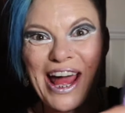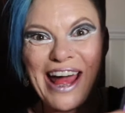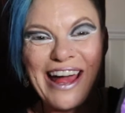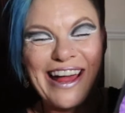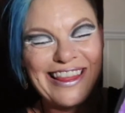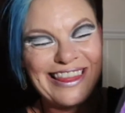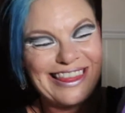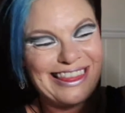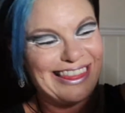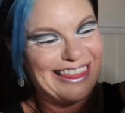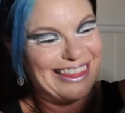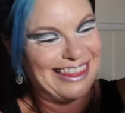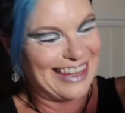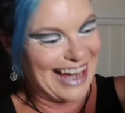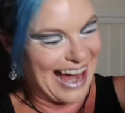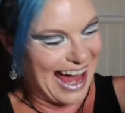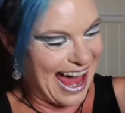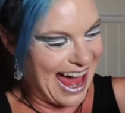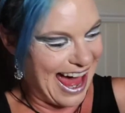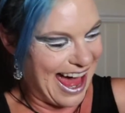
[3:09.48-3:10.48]
at
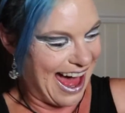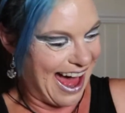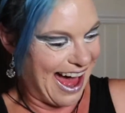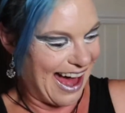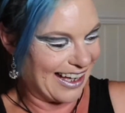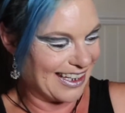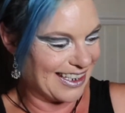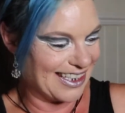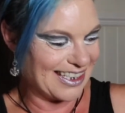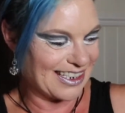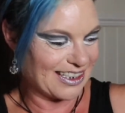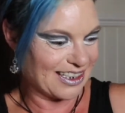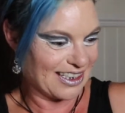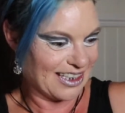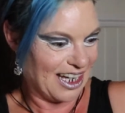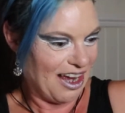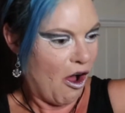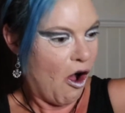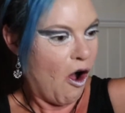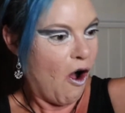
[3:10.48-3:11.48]
that.
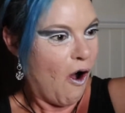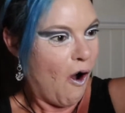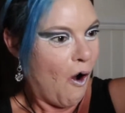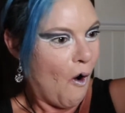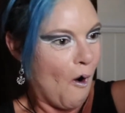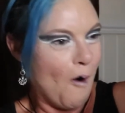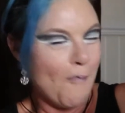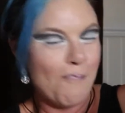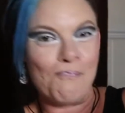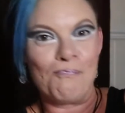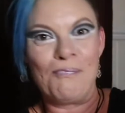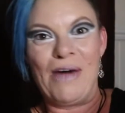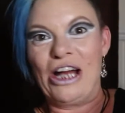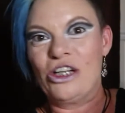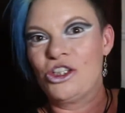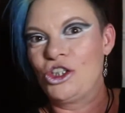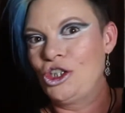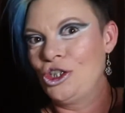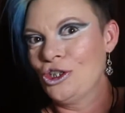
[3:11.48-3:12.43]
My